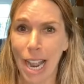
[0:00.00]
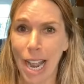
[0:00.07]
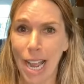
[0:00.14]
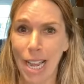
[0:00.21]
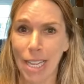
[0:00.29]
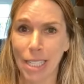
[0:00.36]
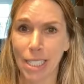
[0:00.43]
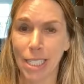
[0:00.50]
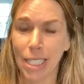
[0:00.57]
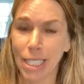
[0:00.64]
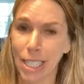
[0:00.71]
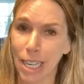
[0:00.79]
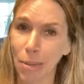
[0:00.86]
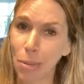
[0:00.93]
And
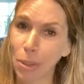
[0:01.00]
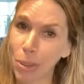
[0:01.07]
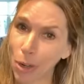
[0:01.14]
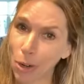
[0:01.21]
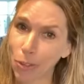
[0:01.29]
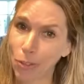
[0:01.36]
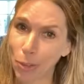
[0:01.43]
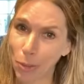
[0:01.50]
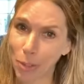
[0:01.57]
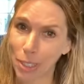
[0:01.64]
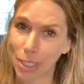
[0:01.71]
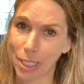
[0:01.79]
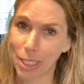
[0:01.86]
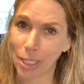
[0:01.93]
today we are
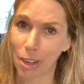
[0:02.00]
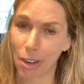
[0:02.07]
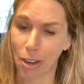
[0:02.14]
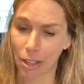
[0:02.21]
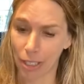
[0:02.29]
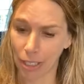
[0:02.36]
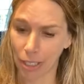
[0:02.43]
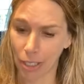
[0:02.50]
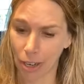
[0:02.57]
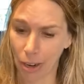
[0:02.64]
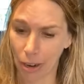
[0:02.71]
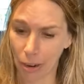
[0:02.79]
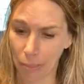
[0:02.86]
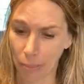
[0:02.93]
focusing
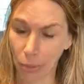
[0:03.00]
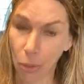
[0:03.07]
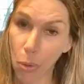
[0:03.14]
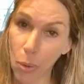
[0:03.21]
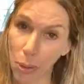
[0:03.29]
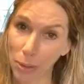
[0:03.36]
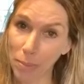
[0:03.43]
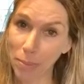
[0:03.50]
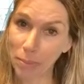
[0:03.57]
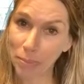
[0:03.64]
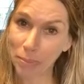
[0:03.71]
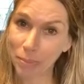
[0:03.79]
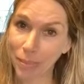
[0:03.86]
on corn.